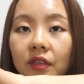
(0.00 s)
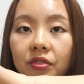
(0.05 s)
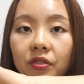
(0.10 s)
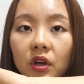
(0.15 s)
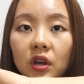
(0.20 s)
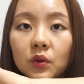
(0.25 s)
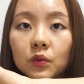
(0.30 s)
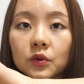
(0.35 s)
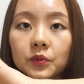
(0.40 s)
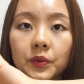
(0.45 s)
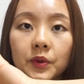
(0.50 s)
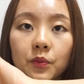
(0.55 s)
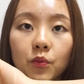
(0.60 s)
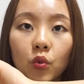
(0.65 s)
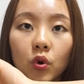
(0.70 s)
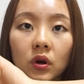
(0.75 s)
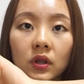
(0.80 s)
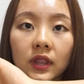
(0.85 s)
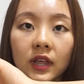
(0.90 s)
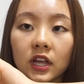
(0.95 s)
thought it would be
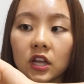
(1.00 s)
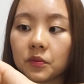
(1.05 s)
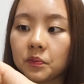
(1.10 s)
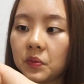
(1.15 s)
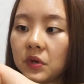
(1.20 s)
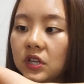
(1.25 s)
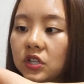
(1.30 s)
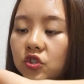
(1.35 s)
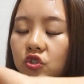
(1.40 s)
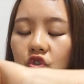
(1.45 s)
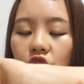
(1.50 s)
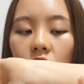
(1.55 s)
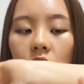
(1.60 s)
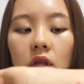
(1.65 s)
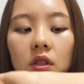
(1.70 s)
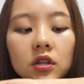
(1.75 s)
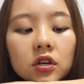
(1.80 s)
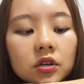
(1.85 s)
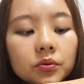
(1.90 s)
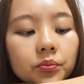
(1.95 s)
more like a peach
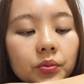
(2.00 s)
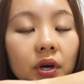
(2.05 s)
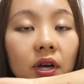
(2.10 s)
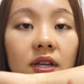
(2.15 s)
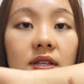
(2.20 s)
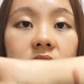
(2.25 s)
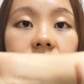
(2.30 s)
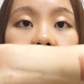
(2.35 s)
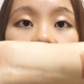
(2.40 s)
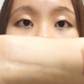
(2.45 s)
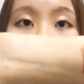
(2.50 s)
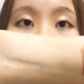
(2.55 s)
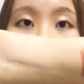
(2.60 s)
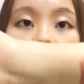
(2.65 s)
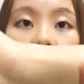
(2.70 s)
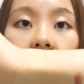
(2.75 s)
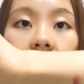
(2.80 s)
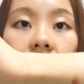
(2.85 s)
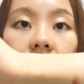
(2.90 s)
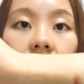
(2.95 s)
color, but
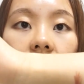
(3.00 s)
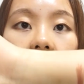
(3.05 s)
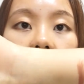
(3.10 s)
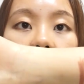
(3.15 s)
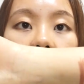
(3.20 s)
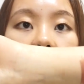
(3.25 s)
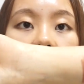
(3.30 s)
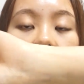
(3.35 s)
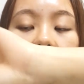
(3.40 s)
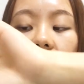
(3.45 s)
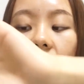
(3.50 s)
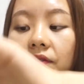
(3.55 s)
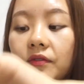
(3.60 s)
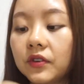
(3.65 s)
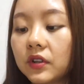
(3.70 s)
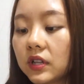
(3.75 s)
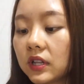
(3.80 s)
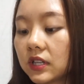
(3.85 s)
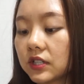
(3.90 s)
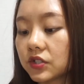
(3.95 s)
it's
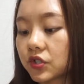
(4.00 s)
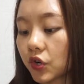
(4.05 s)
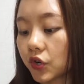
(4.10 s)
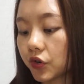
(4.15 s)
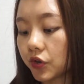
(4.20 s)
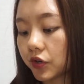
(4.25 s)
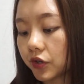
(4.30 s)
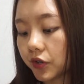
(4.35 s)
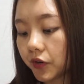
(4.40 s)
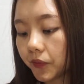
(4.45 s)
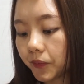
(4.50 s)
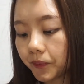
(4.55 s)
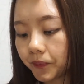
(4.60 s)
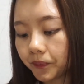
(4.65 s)
definitely darker.